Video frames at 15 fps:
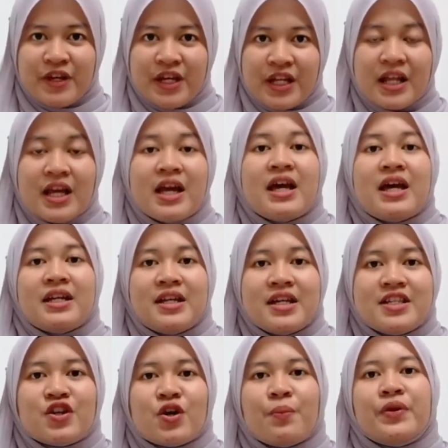This
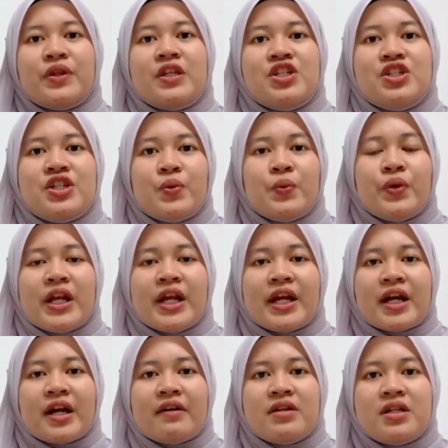competition will encourage
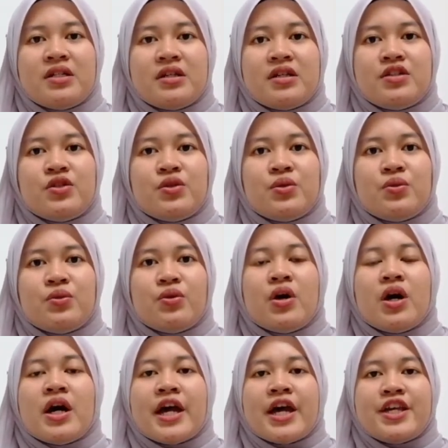us to
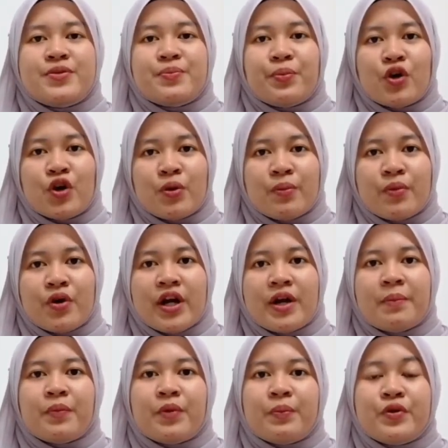explore more and propose
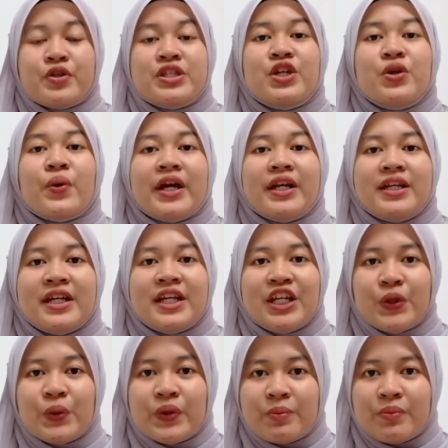new ideas in doing
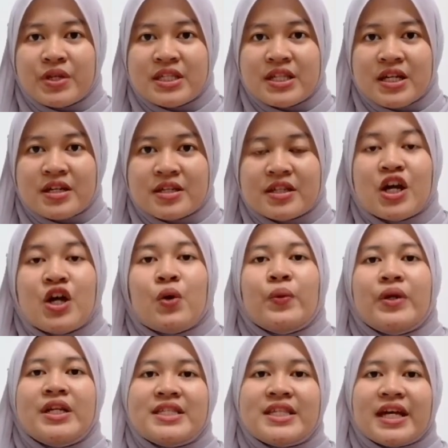business. We
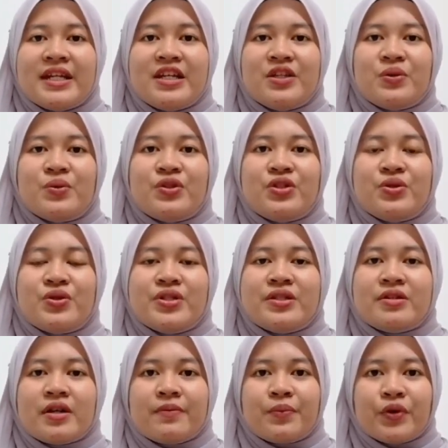decided to choose
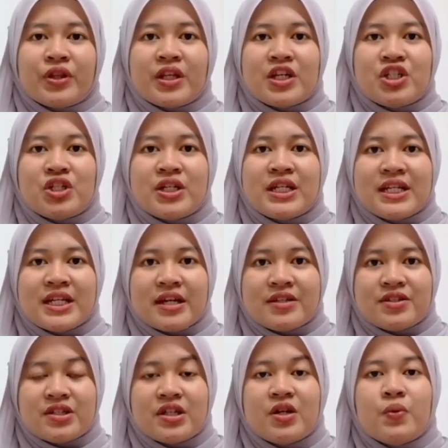transportation industry,
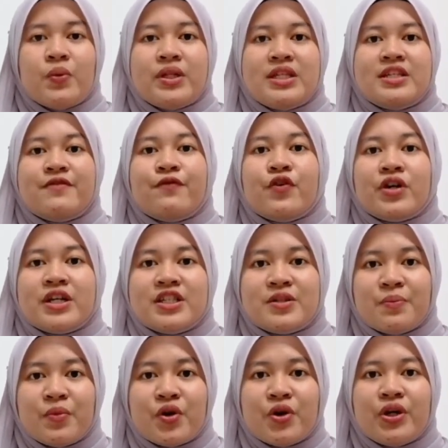which is focused more
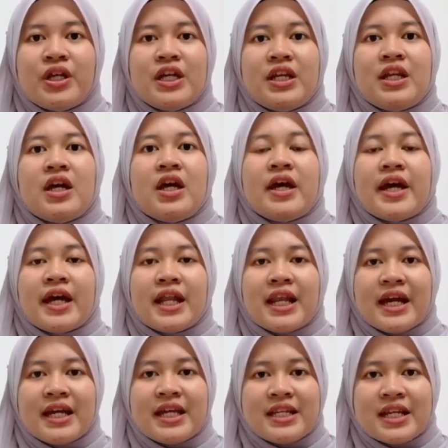in airline
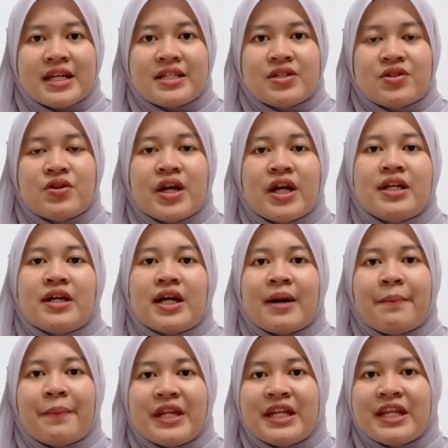industry, and the company that
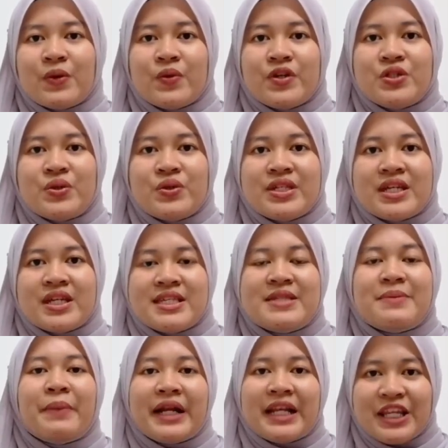we choose is
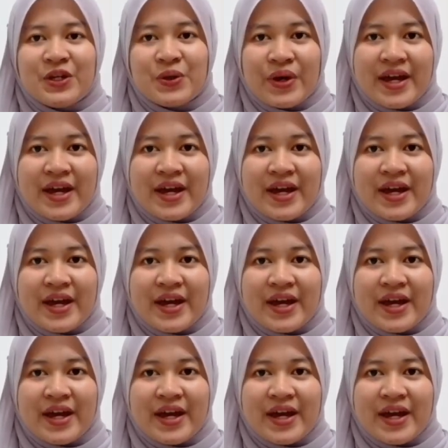Malindo Air.